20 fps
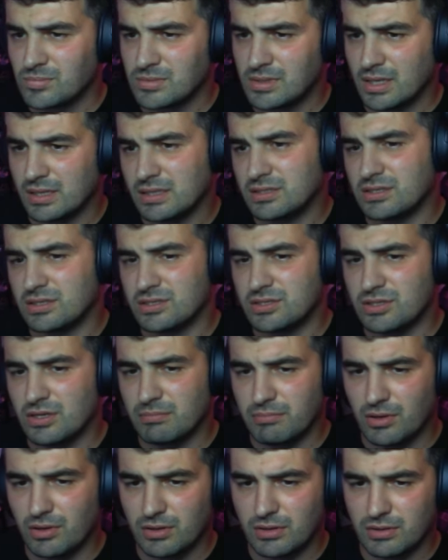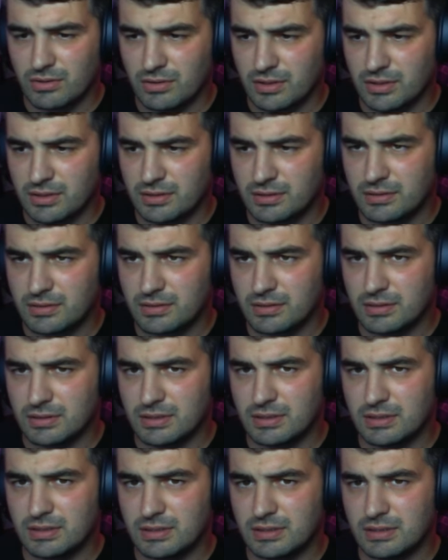I guess it's a chump blocker, right?
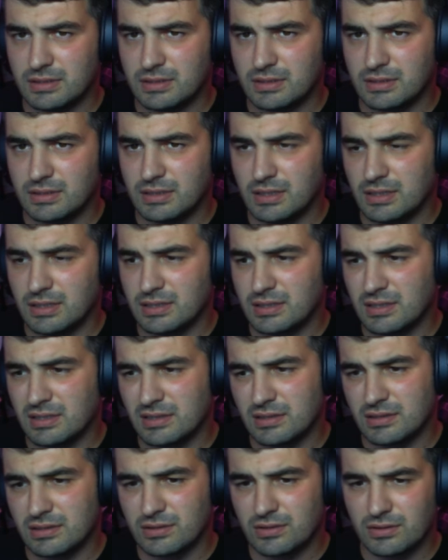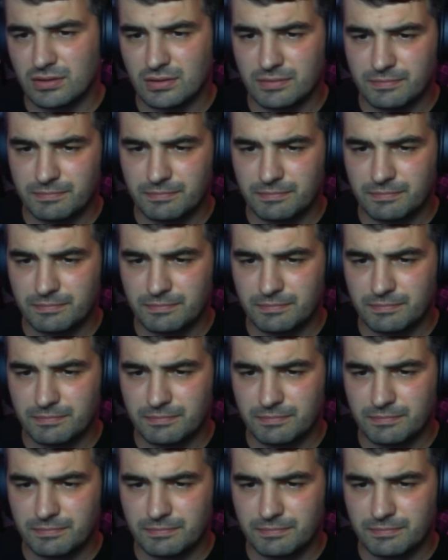Yeah, and they're gonna draw.